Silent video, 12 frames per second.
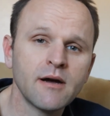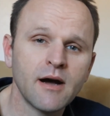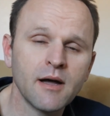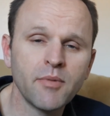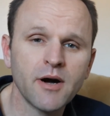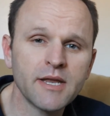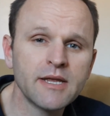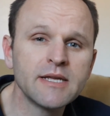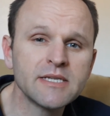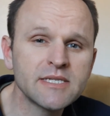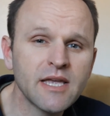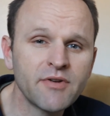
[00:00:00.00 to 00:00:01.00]
I bought in
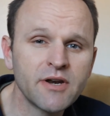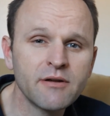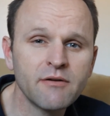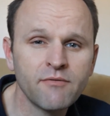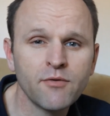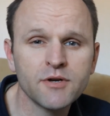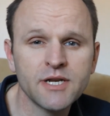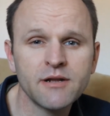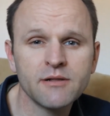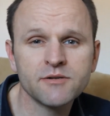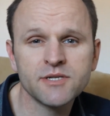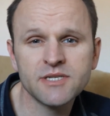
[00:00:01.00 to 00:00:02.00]
at
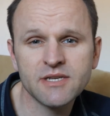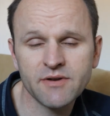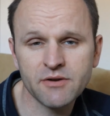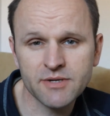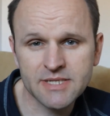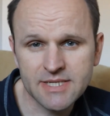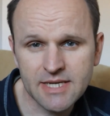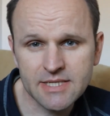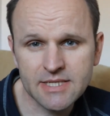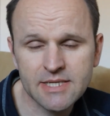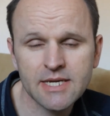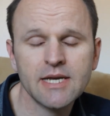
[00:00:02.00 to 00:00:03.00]

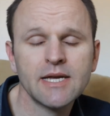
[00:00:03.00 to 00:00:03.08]
$14.71,